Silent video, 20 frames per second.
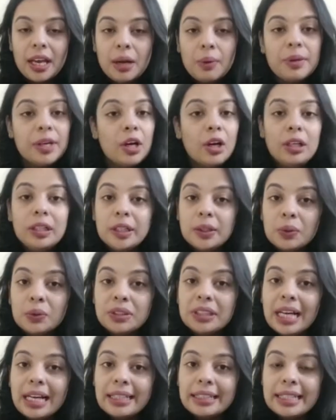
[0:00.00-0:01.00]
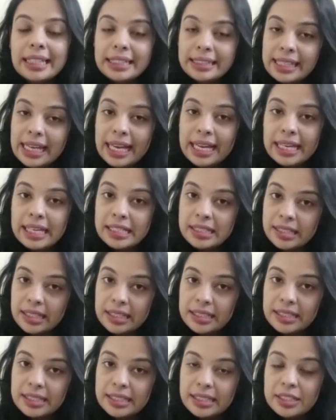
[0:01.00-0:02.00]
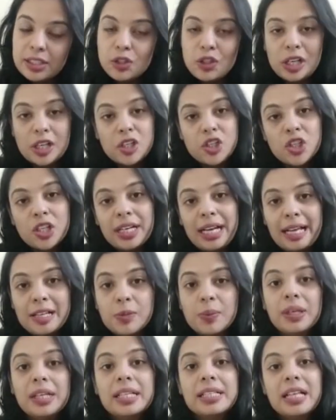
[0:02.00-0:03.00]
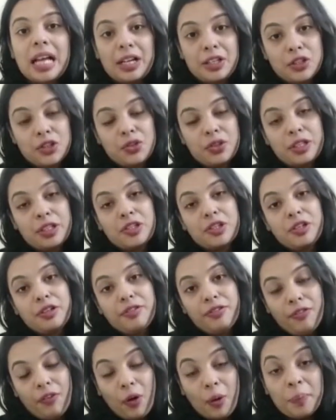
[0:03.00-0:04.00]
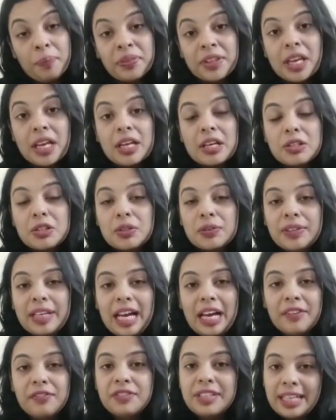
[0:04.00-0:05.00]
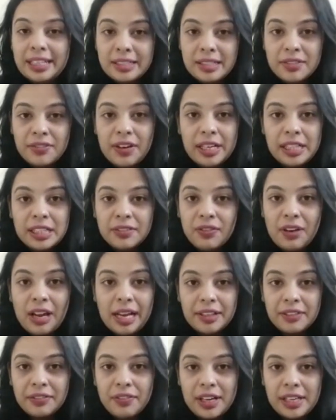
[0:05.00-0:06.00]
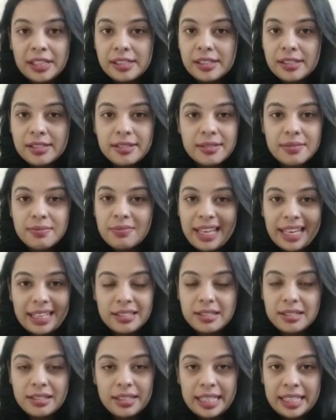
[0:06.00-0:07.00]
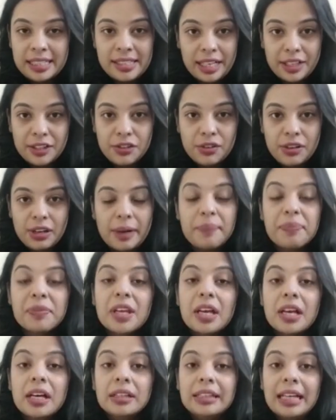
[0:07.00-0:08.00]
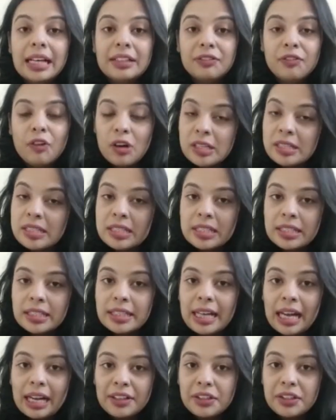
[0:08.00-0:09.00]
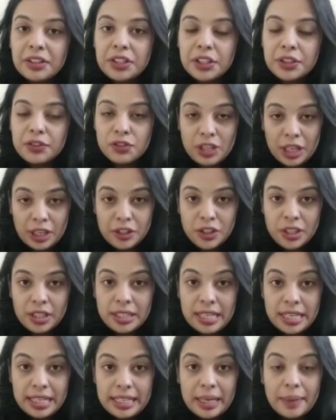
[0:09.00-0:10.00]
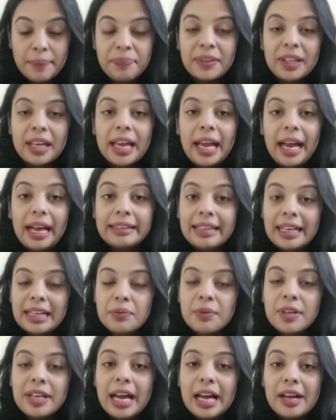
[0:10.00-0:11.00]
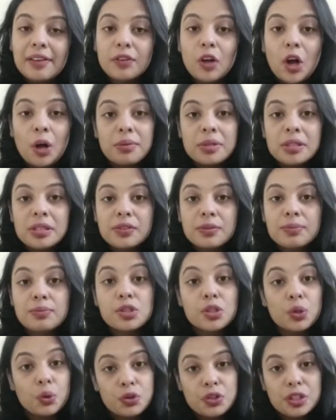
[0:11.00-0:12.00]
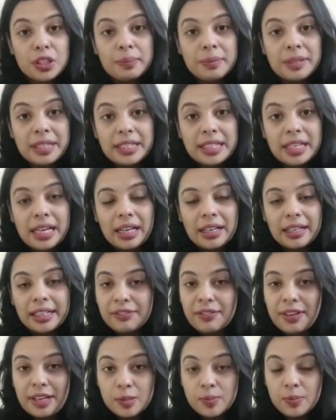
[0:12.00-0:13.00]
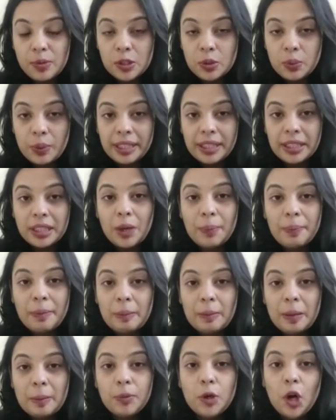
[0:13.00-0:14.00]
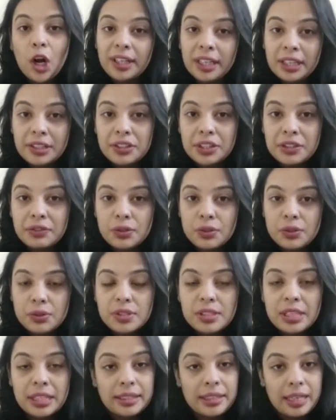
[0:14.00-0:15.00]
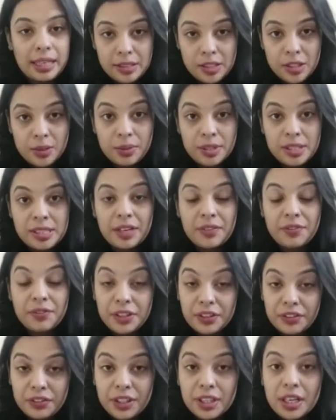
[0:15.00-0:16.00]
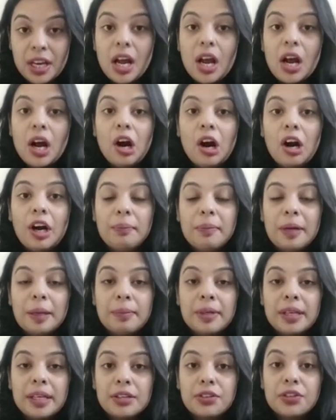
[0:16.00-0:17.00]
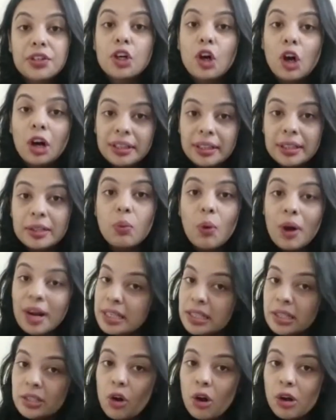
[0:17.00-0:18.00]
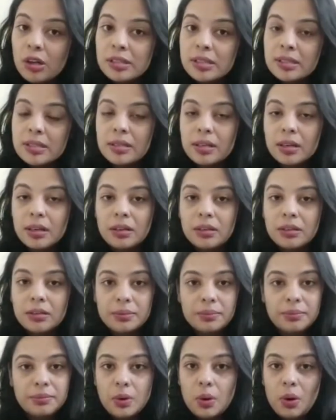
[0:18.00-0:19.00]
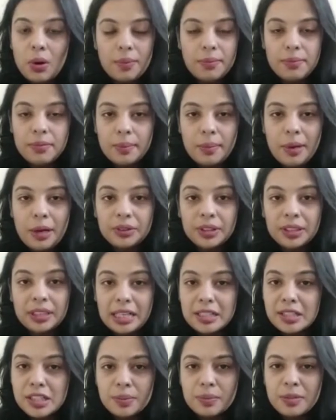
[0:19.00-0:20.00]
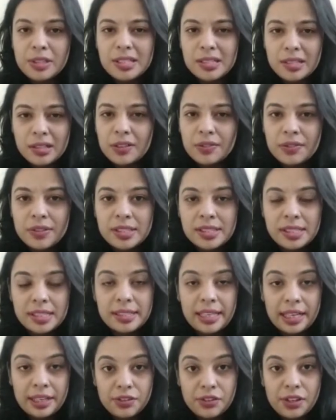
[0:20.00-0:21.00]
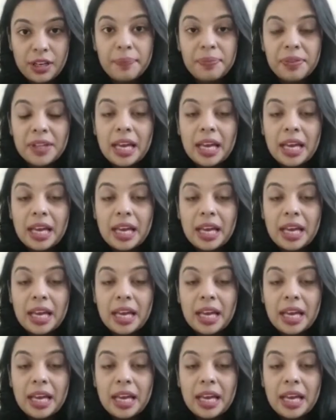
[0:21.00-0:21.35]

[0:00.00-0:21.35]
We all know that data exists in structured as well as unstructured form. So we have text files, flat files, Excel, etc. that falls into the category of structured data. And then we have comments from social media like Facebook, Twitter, maybe product reviews that the customers have given, or maybe recorded voice calls about the customer service, etc.